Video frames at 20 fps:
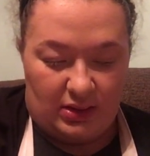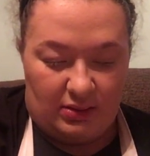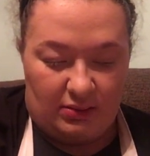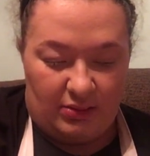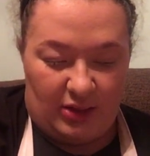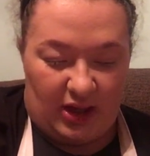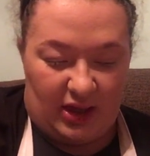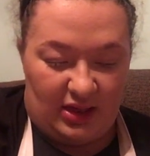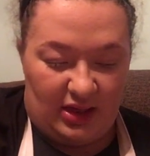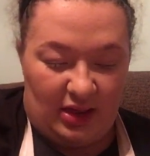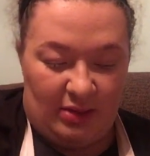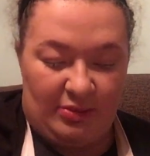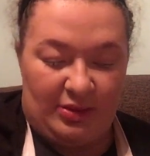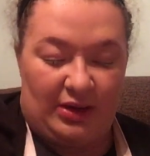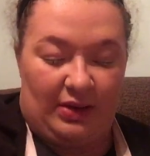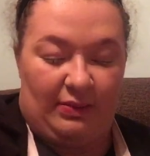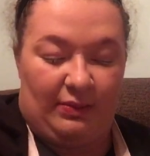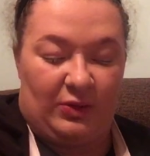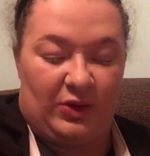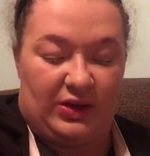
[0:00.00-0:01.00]
my
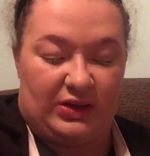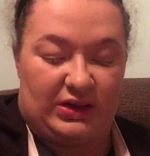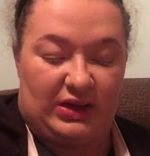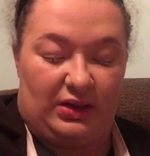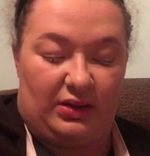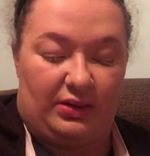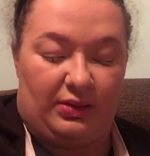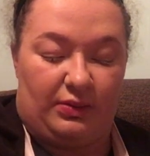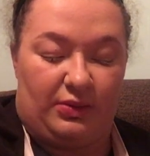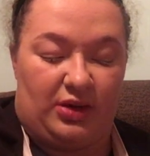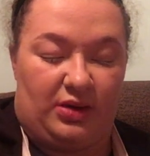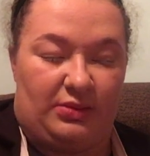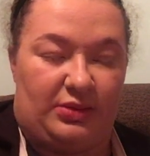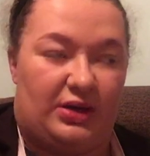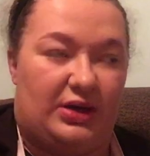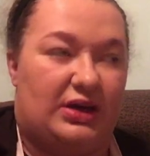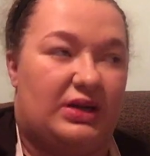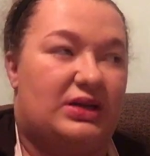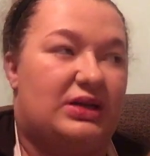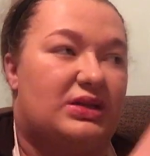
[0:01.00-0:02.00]
stepmom walked out of
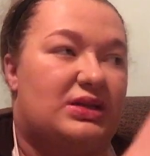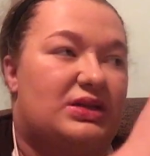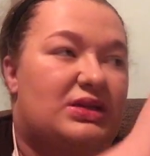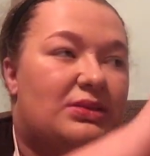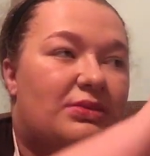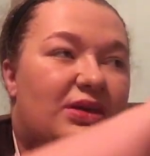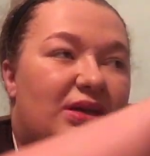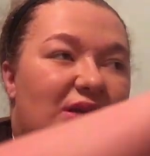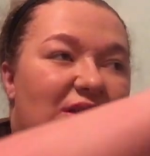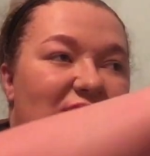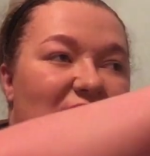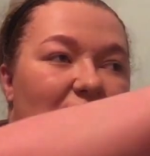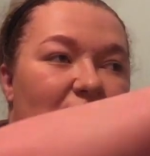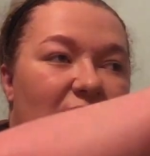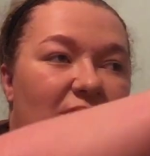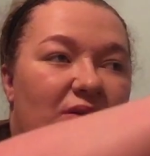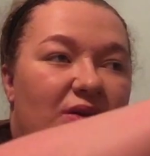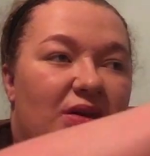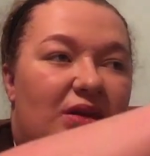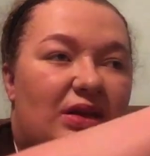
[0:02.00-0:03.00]
Walmart because somebody said we
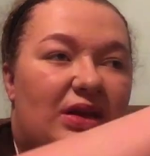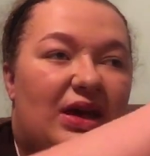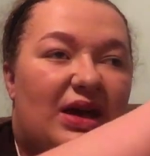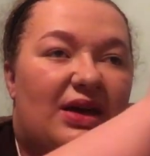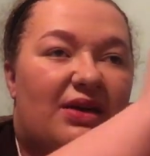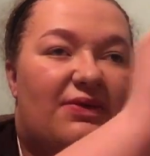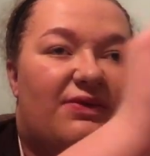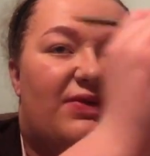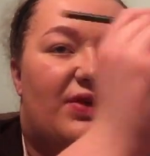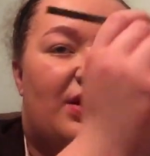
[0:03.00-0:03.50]
couldn't have